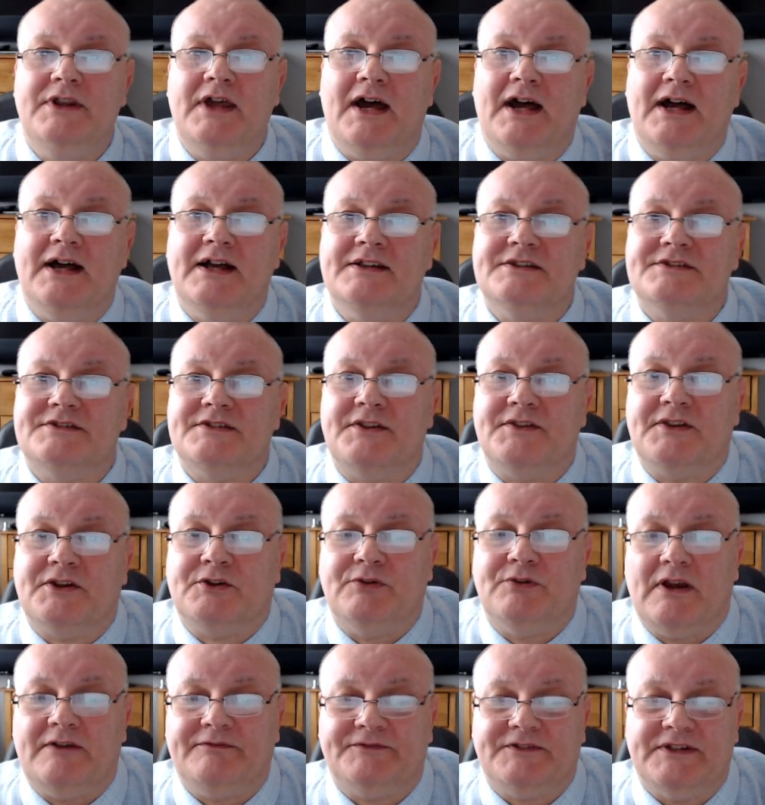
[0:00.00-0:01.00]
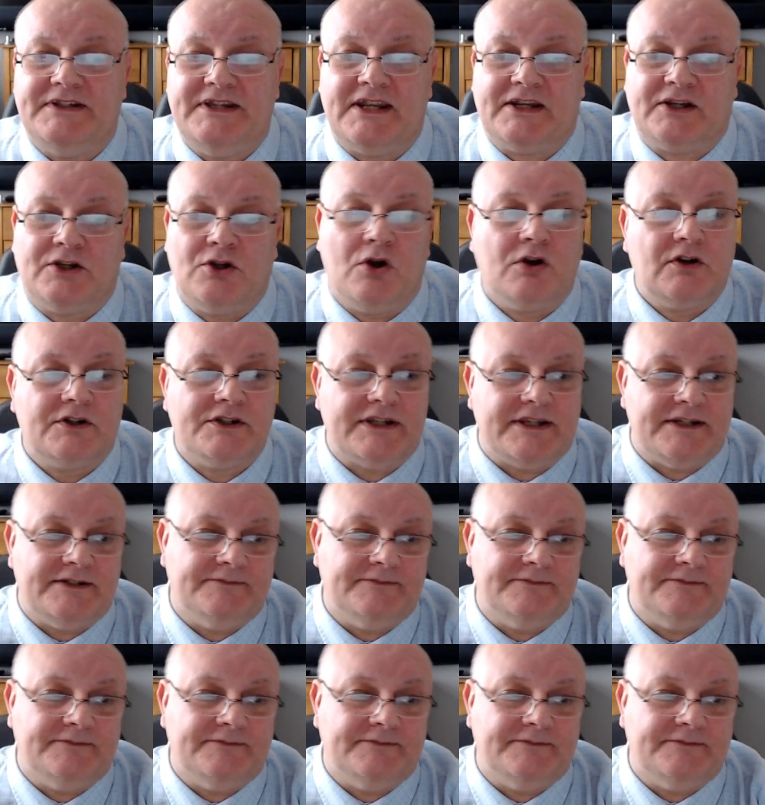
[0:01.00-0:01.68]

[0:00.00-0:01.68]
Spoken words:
as the crafty Cockney?